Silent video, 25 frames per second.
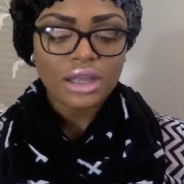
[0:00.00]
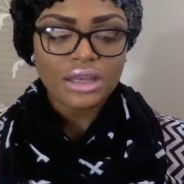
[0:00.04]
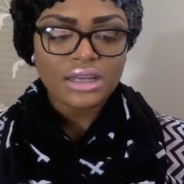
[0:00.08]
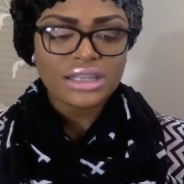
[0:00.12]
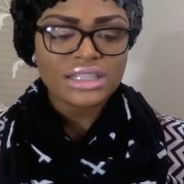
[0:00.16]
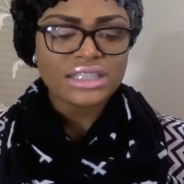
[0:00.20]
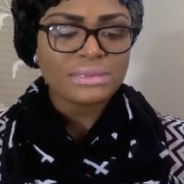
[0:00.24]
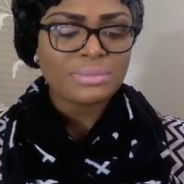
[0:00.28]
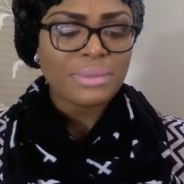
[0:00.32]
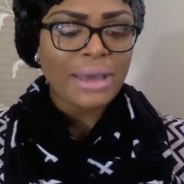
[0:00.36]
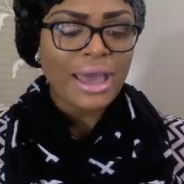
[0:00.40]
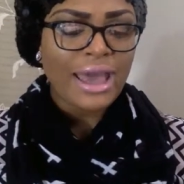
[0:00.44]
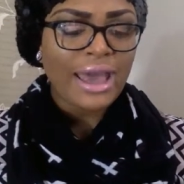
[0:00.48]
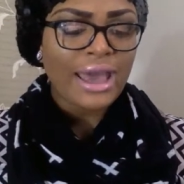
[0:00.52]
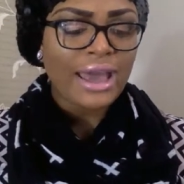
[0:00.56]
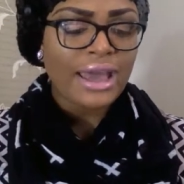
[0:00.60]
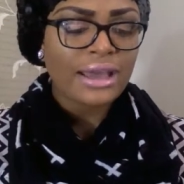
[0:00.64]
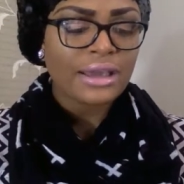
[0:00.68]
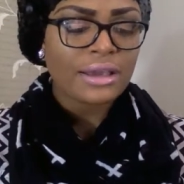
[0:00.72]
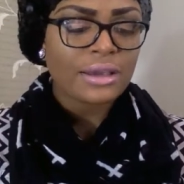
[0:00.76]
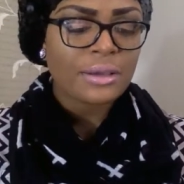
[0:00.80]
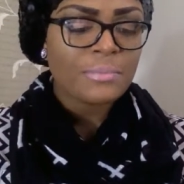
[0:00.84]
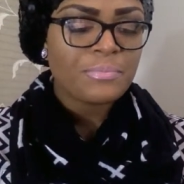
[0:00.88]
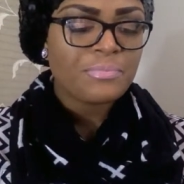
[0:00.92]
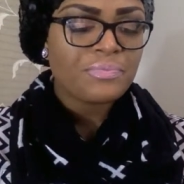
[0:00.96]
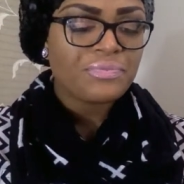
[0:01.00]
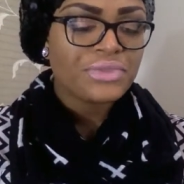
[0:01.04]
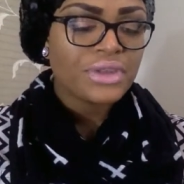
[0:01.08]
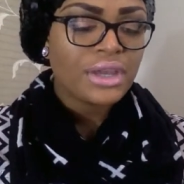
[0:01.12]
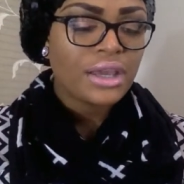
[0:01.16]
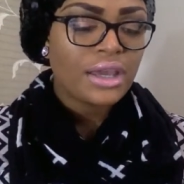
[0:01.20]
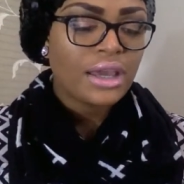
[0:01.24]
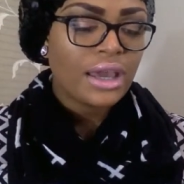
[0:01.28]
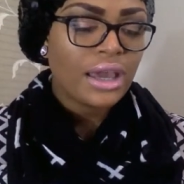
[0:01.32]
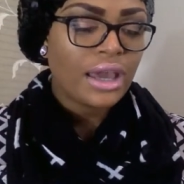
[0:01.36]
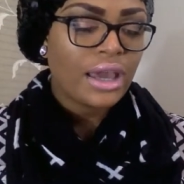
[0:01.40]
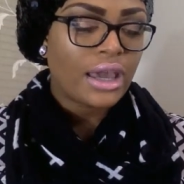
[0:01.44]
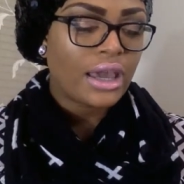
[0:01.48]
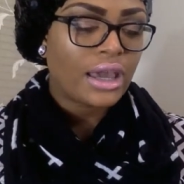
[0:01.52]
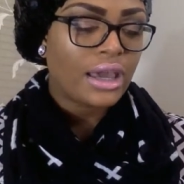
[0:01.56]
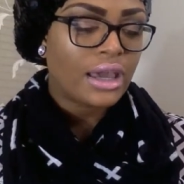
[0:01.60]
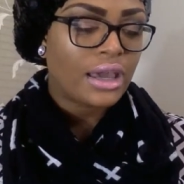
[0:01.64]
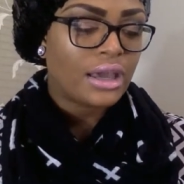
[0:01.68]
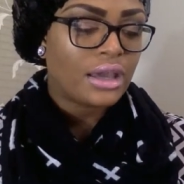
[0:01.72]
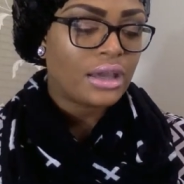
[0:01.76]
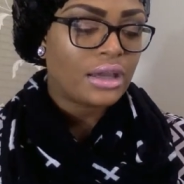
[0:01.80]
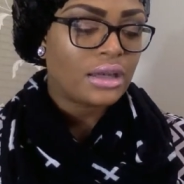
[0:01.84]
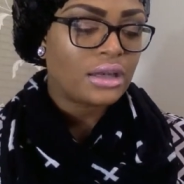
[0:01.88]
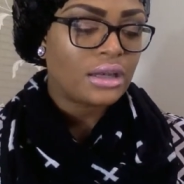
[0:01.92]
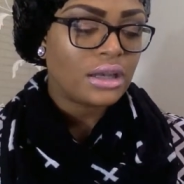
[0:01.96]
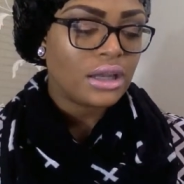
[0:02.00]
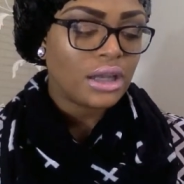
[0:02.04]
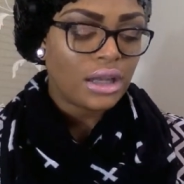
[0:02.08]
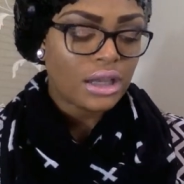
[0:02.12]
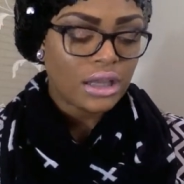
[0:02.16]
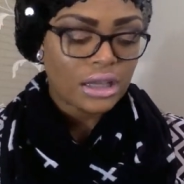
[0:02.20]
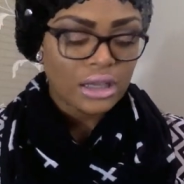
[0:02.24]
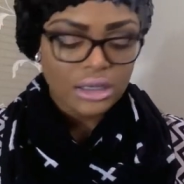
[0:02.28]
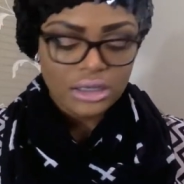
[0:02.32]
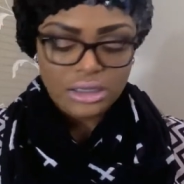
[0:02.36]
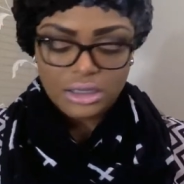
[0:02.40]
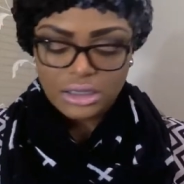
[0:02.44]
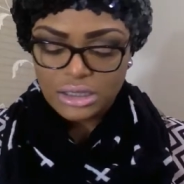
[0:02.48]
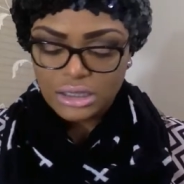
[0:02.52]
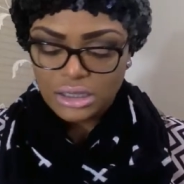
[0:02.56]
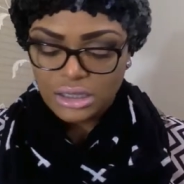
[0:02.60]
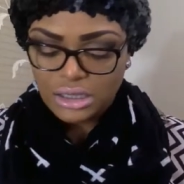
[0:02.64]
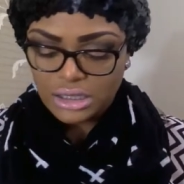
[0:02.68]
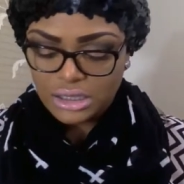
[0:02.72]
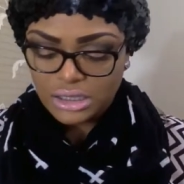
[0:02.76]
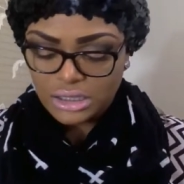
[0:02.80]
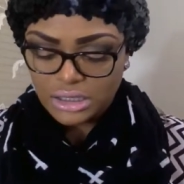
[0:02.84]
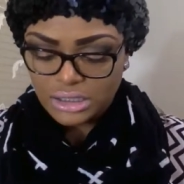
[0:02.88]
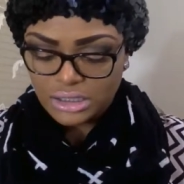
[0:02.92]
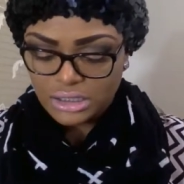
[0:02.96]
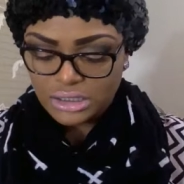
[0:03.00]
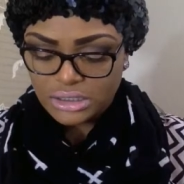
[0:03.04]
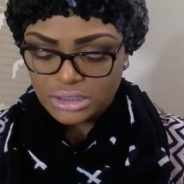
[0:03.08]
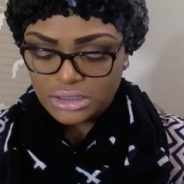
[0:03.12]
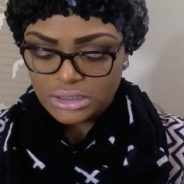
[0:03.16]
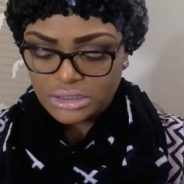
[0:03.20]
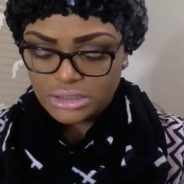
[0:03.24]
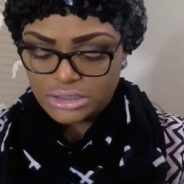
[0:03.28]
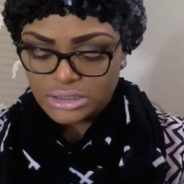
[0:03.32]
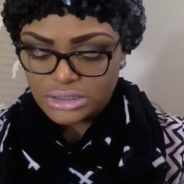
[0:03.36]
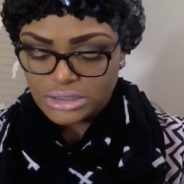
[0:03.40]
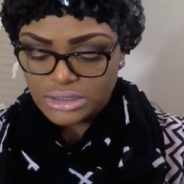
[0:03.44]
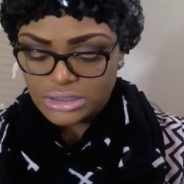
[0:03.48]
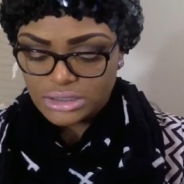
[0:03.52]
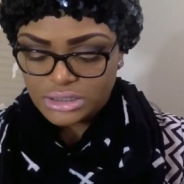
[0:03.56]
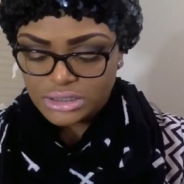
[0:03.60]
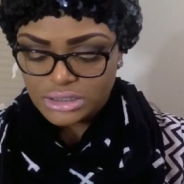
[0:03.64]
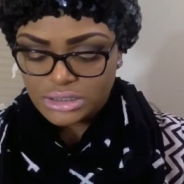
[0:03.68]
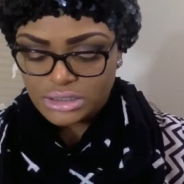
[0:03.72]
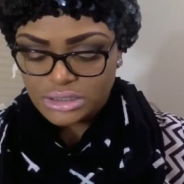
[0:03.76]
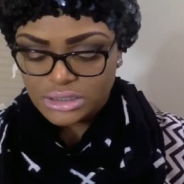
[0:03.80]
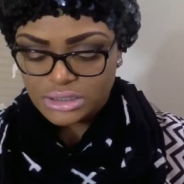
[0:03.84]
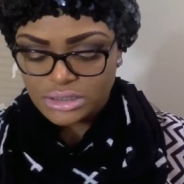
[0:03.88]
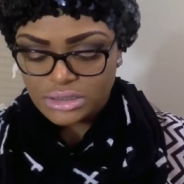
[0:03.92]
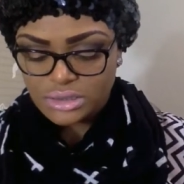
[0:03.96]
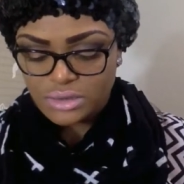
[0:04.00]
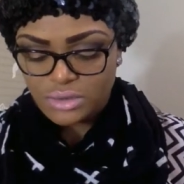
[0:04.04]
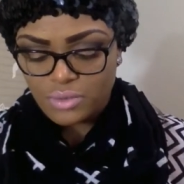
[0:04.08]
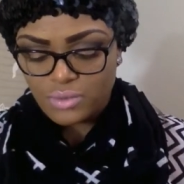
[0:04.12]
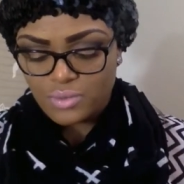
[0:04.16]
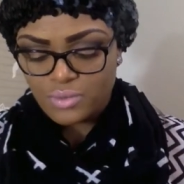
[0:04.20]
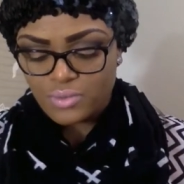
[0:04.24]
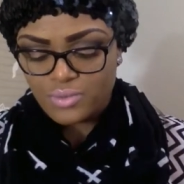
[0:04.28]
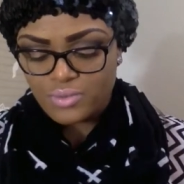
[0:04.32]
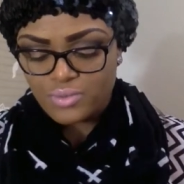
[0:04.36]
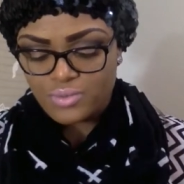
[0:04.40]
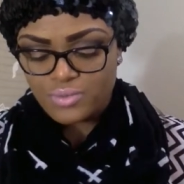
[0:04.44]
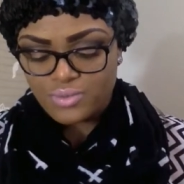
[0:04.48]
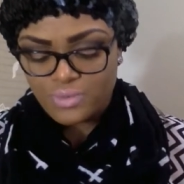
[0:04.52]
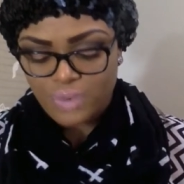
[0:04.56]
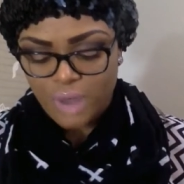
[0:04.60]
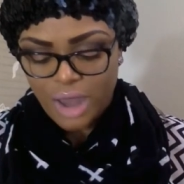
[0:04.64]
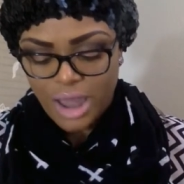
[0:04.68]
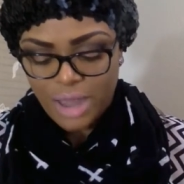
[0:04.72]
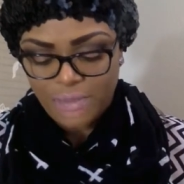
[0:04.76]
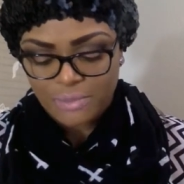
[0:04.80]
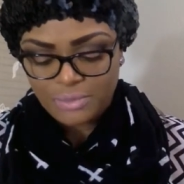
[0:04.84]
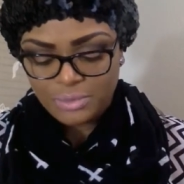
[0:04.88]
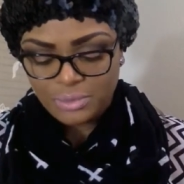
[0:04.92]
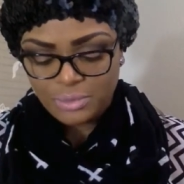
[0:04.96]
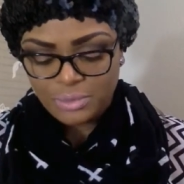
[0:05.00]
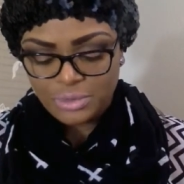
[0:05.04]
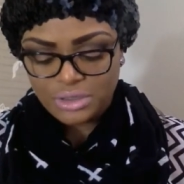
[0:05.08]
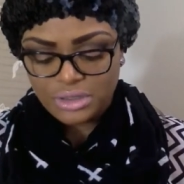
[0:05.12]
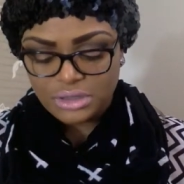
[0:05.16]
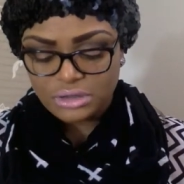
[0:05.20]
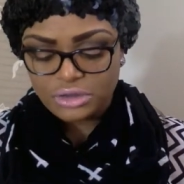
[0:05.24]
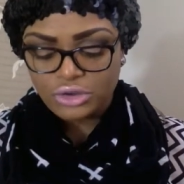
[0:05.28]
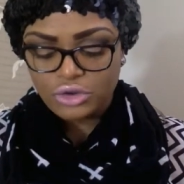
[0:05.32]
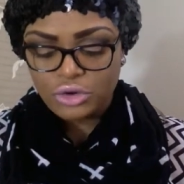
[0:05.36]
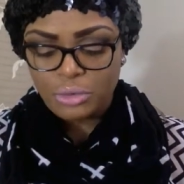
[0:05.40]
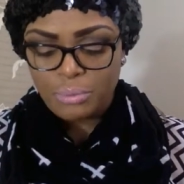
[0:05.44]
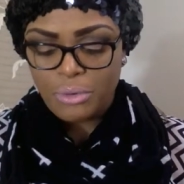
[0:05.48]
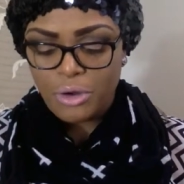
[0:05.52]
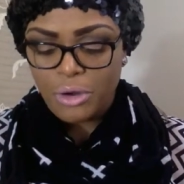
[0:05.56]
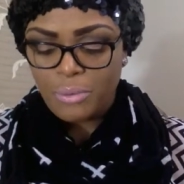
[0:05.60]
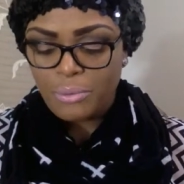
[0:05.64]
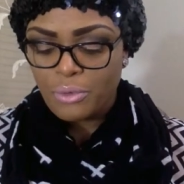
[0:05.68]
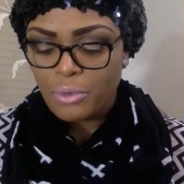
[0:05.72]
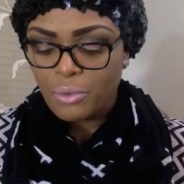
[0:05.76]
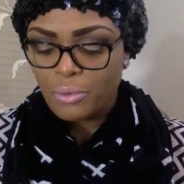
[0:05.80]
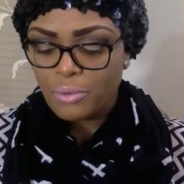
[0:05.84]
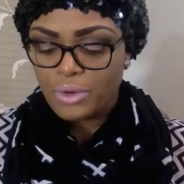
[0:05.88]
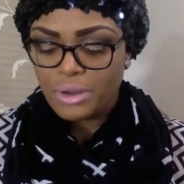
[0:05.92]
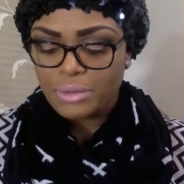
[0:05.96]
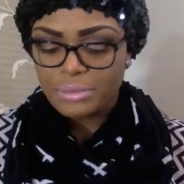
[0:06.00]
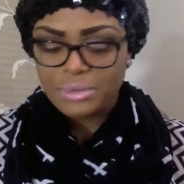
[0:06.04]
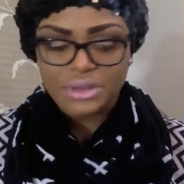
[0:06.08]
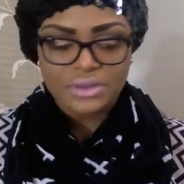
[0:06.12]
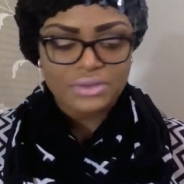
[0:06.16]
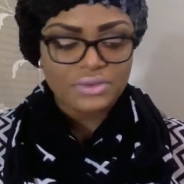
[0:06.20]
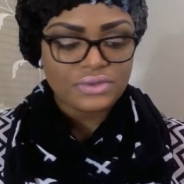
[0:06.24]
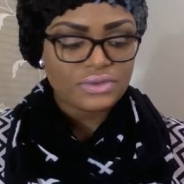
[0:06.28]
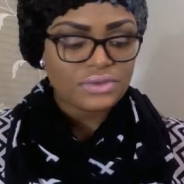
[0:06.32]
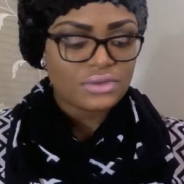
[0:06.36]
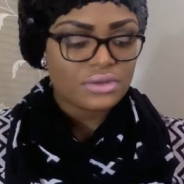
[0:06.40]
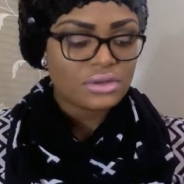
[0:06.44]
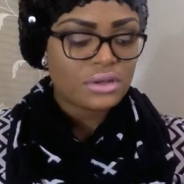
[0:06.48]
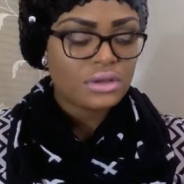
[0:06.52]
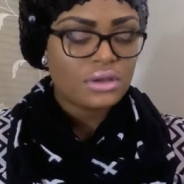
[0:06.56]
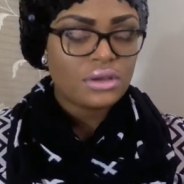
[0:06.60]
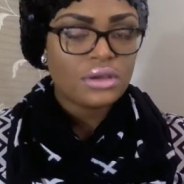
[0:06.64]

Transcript: this bag, and it is wrapped with little purple ribbons